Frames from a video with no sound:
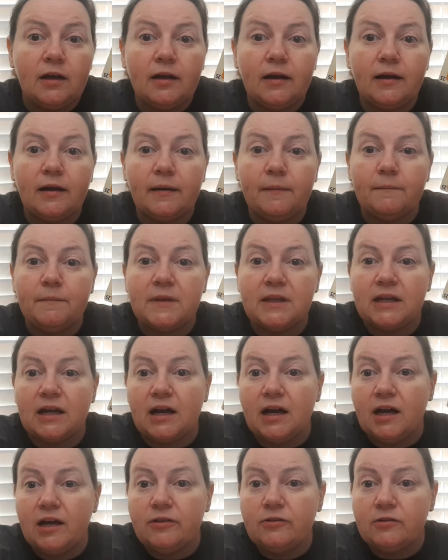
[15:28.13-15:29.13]
Um, the
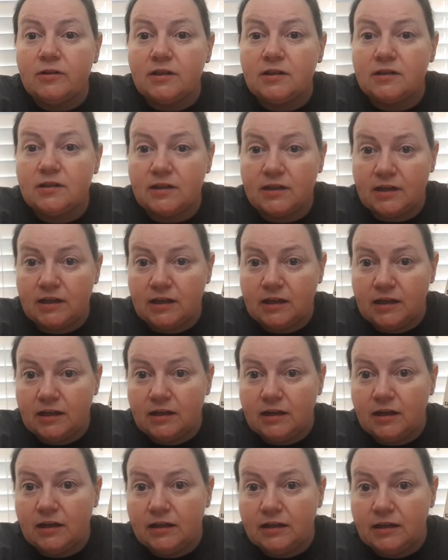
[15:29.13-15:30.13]
other
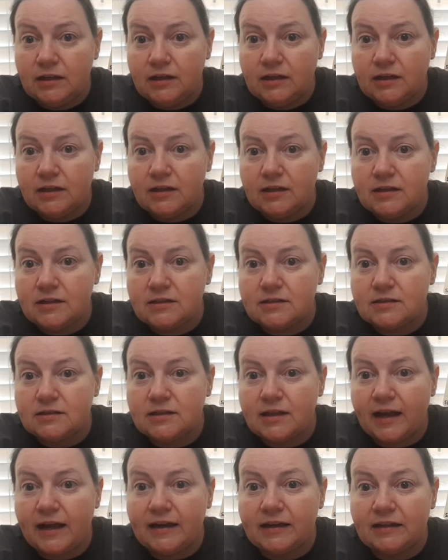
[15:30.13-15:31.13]
thing is
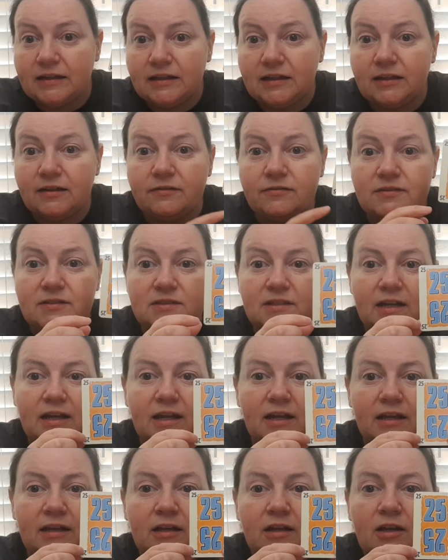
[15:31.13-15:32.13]
that if,
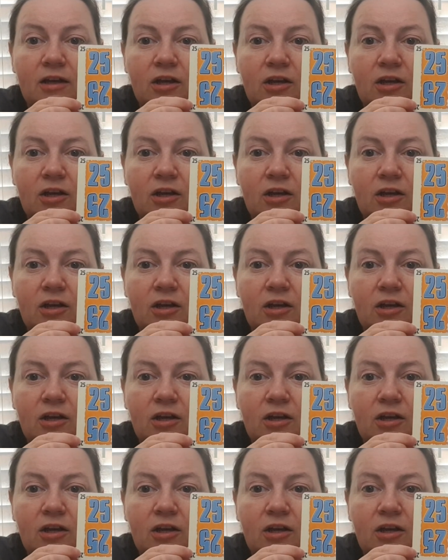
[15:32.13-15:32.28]
say,